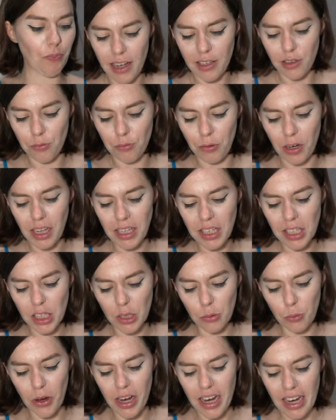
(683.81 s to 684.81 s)
It's really
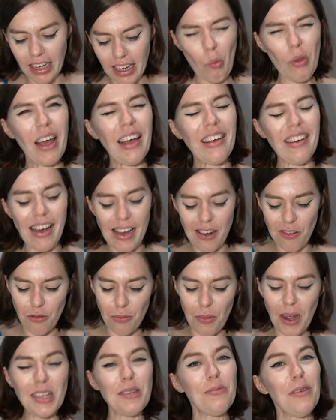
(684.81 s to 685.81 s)
sweet. It kind of
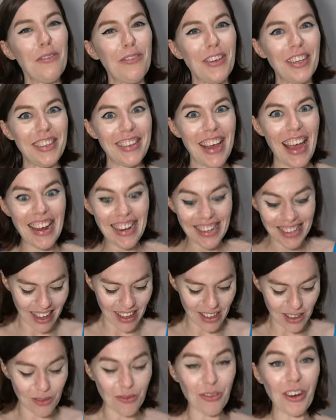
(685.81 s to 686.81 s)
reminds me of a date. Like,
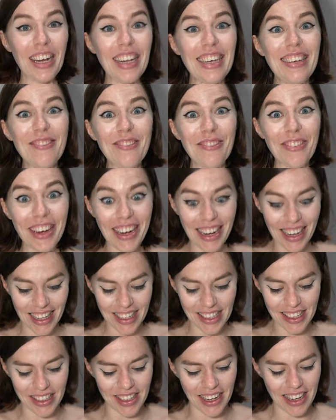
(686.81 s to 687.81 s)
it's really,
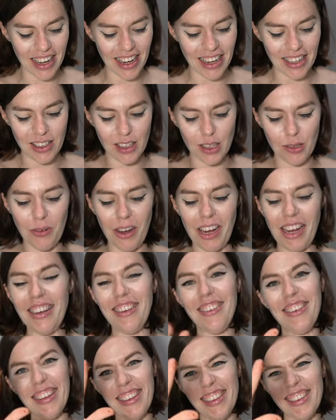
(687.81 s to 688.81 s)
really sticky and sweet.
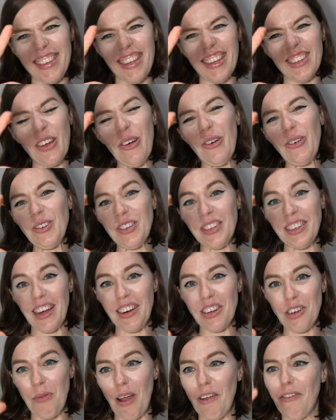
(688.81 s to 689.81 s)
You can see it's all
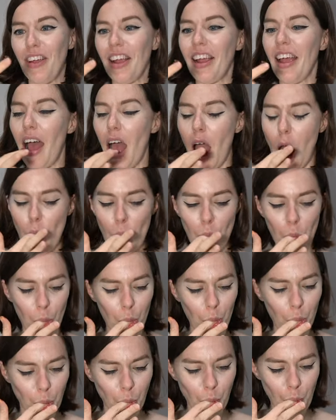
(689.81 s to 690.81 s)
stuck to my finger.
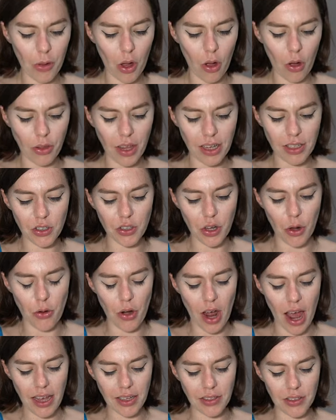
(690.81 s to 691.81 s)
Oh, that's so
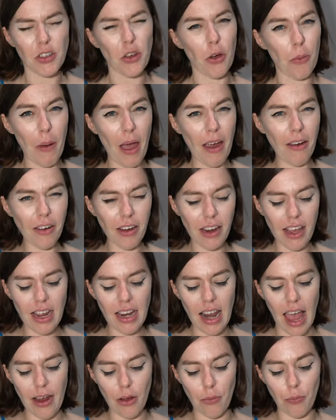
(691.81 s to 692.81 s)
nice. So apparently,
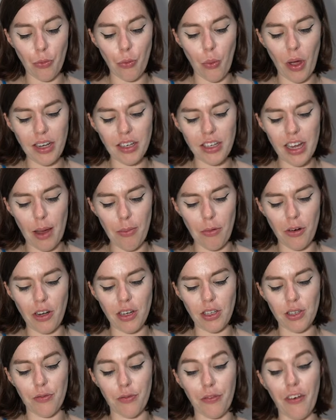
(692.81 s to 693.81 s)
like, when tamarind
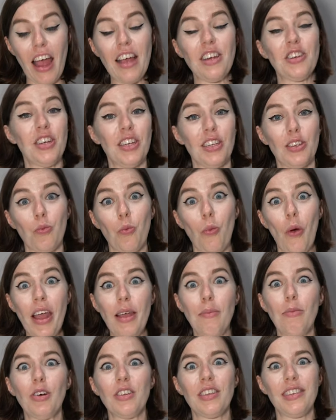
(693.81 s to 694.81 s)
is fresh, it's way
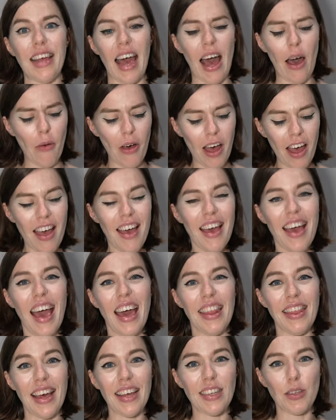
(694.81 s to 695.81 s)
more sour,
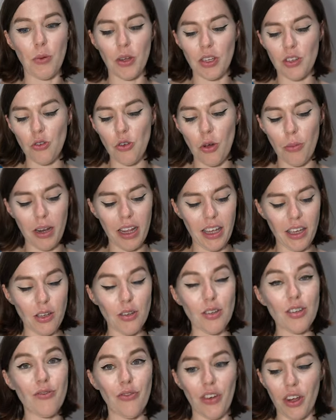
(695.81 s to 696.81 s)
and that's what's normally
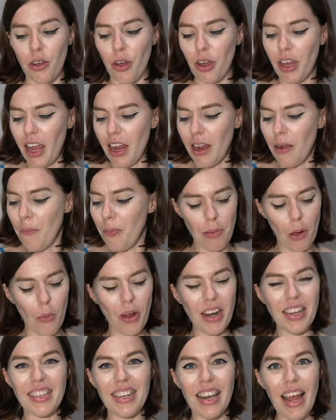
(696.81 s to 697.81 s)
used for cooking. But
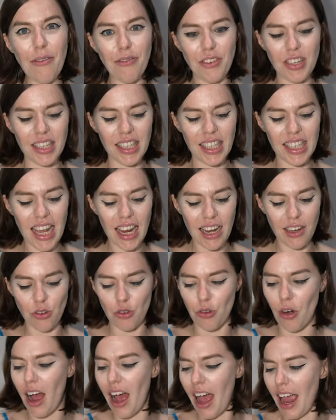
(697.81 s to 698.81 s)
when it's left to sit and
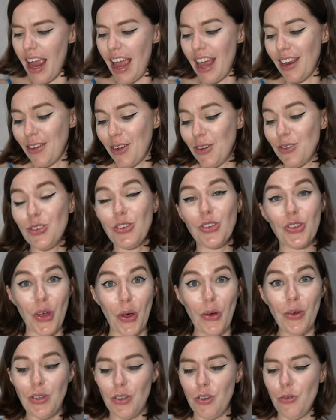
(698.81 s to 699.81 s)
dry, it goes
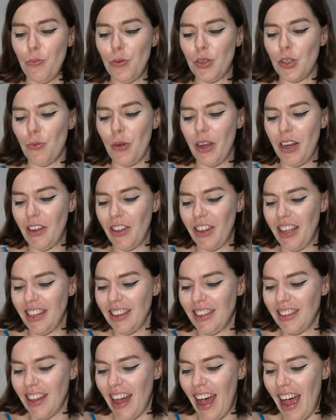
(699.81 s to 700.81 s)
so super sweet on the
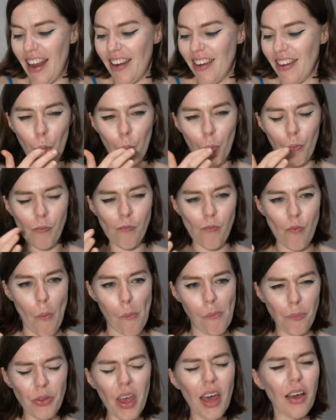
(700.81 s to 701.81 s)
inside.
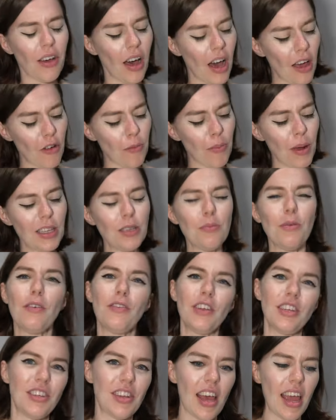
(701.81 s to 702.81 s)
Yeah, it kind of reminds me of
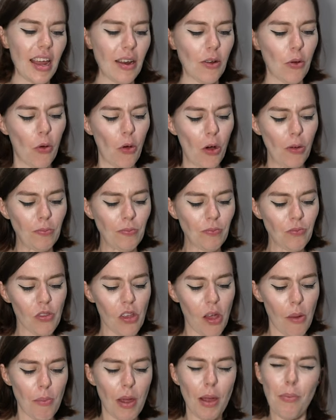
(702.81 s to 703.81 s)
a date or
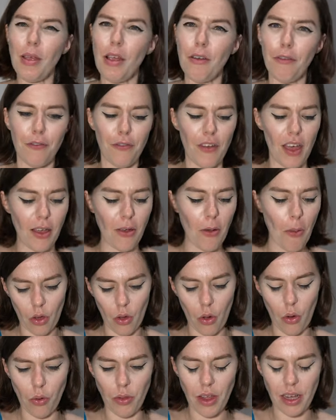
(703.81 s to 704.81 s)
maybe a fig.
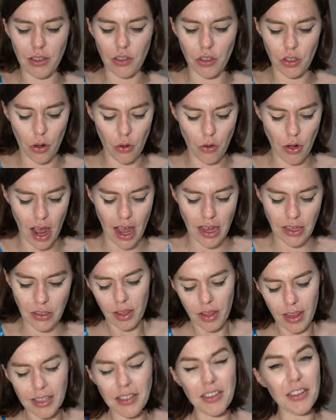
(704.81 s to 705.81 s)
Oh, that's so nice.
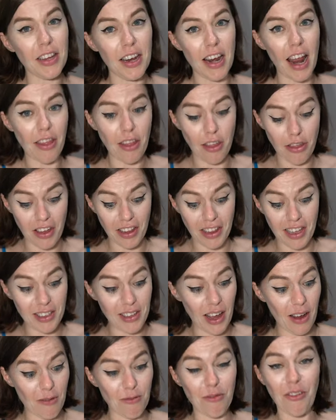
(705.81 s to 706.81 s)
This is another thing that's
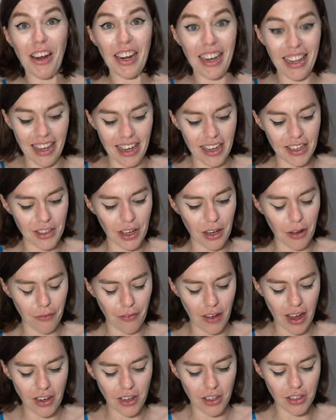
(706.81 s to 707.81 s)
like really easy to
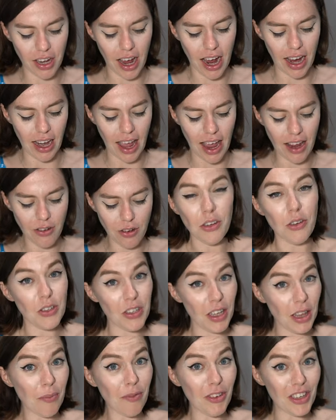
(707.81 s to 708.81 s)
find in Thailand. You
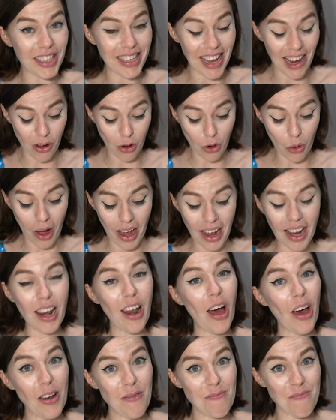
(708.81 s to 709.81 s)
see them for sale quite a
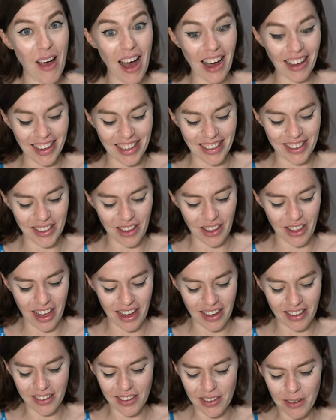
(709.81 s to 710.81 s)
lot in markets and
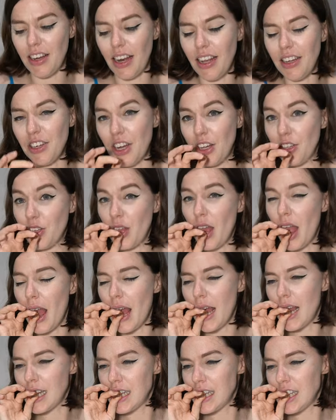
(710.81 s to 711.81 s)
things. Delicious.
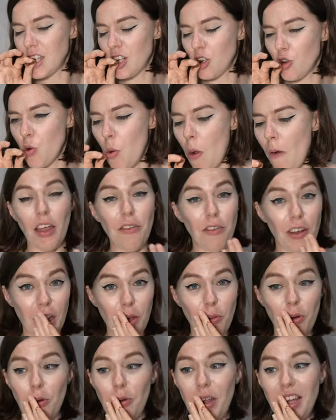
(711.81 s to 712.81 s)
I really
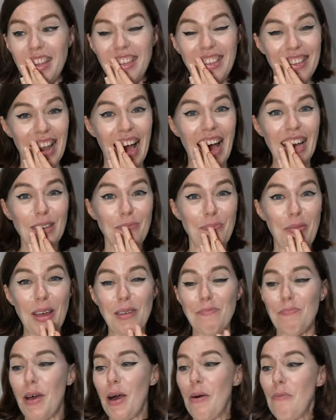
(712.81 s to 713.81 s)
want to eat this last
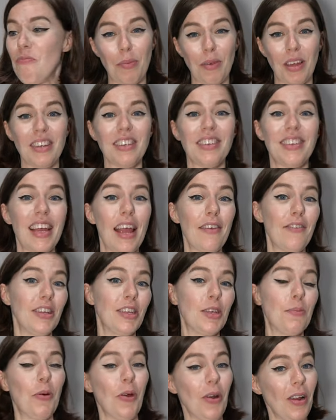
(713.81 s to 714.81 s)
bit, but I'm gonna save it
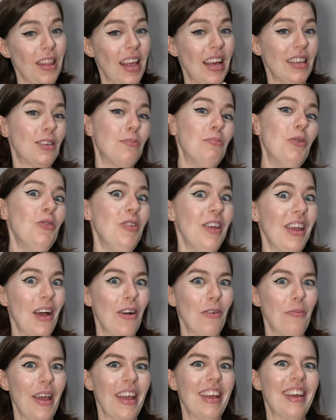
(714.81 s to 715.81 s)
to put in that smoothie
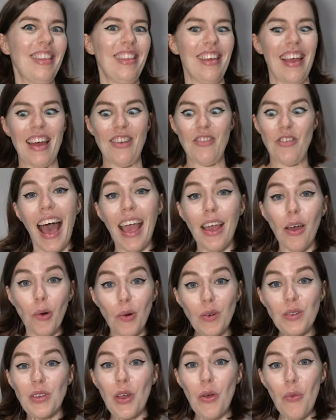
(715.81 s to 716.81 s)
I'll make at the end. I
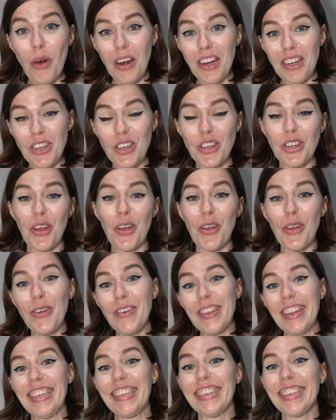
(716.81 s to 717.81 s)
also wanted to show
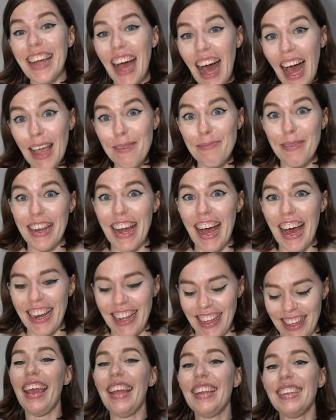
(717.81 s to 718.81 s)
you these Thai
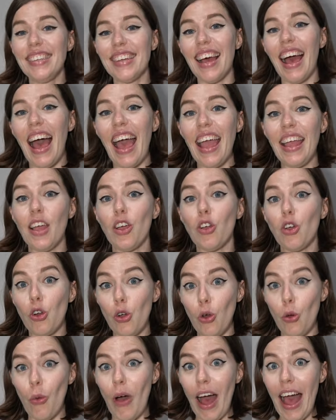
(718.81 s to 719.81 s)
bananas. In Thai,
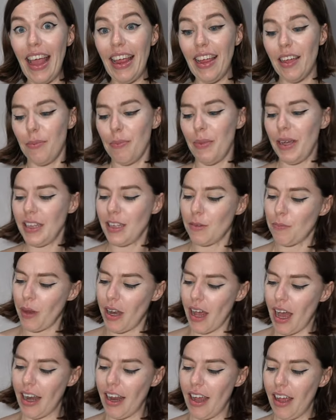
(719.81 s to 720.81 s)
gluai means
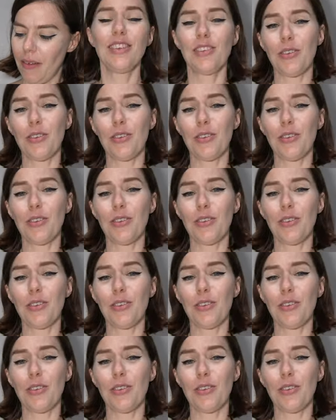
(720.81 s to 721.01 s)
banana.